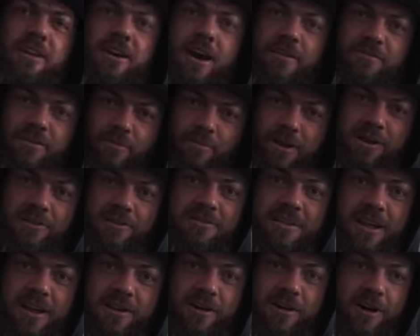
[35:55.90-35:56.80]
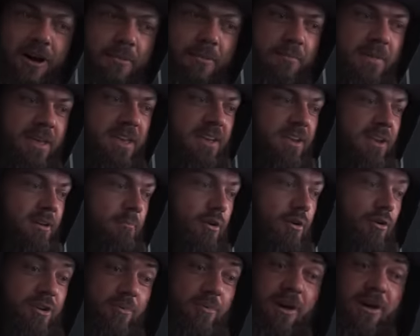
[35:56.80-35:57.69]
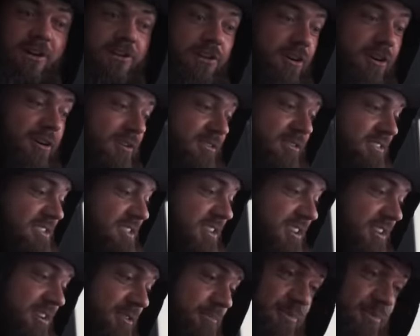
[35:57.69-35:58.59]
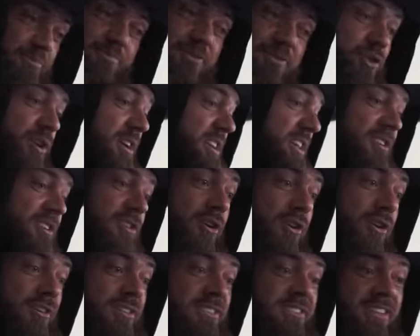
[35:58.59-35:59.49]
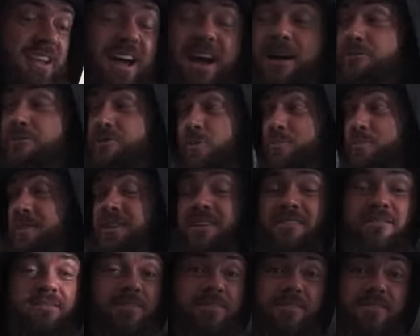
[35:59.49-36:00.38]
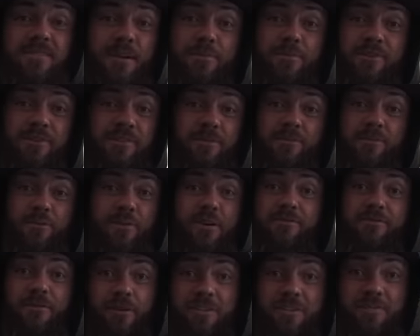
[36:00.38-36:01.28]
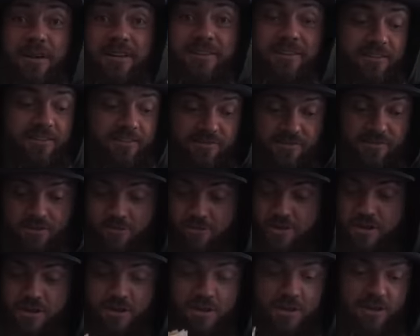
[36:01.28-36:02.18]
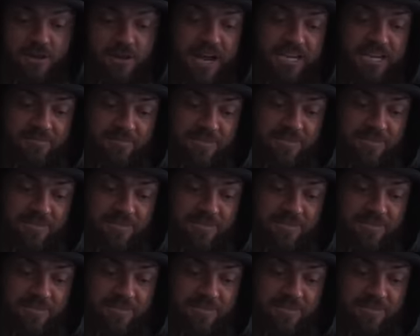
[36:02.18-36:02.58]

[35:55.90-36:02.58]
coffee breakers dot com. Pokemon cards. Trading cards. I was opening W W F cards back there, so I just